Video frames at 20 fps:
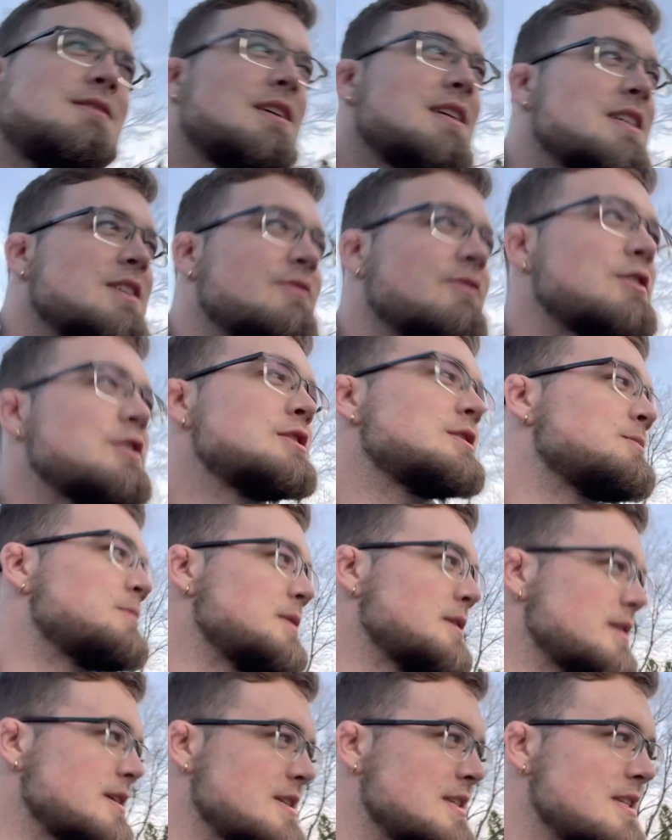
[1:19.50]
not his first
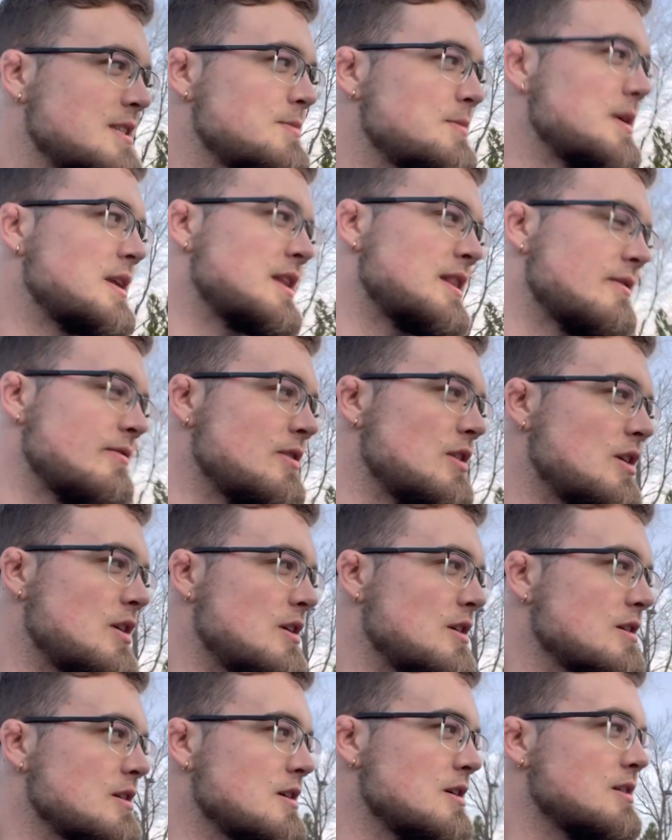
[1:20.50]
appearance. He's been in the
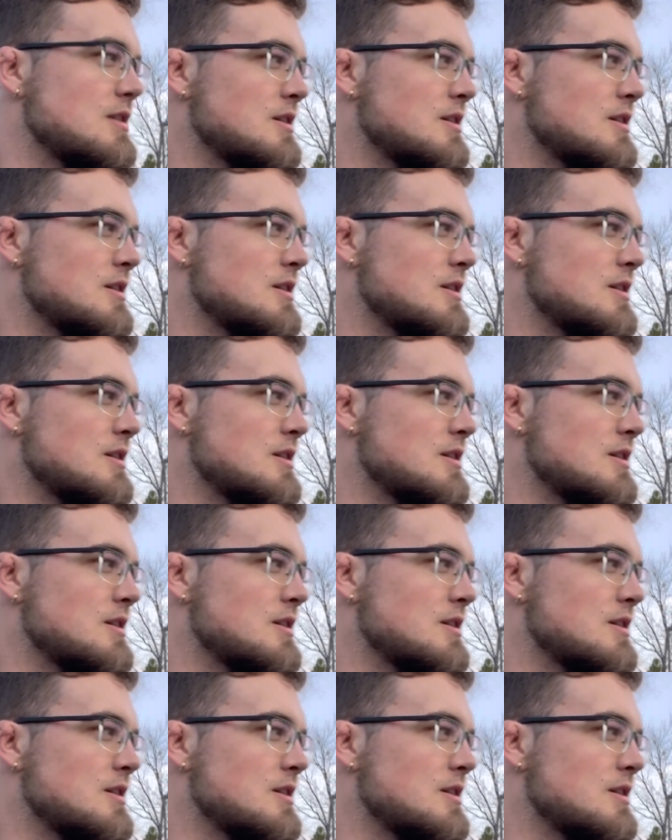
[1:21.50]
vlog,